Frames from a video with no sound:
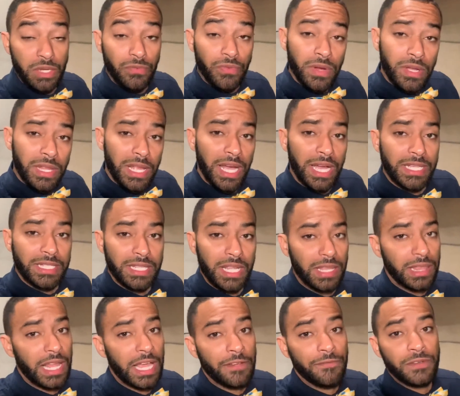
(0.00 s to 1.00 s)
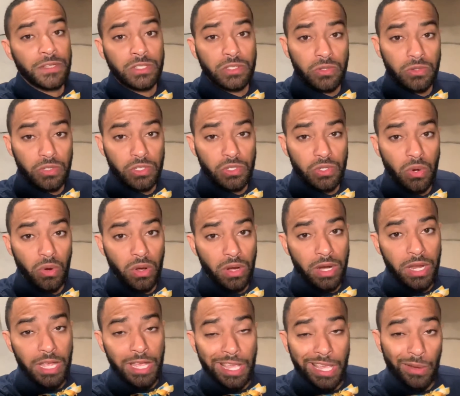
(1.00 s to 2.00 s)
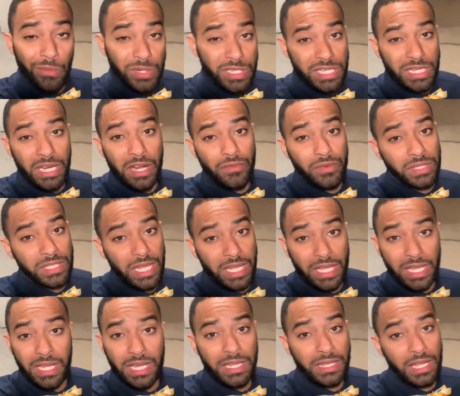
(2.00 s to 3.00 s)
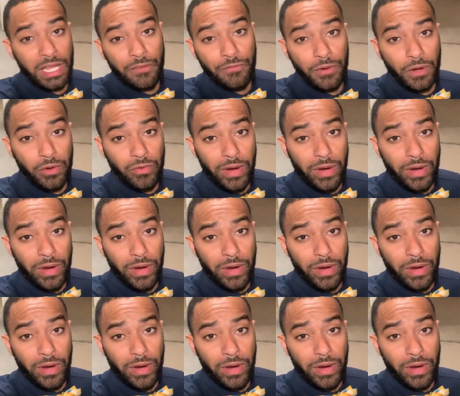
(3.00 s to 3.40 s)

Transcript: She realized that life is too short and we should never take anything for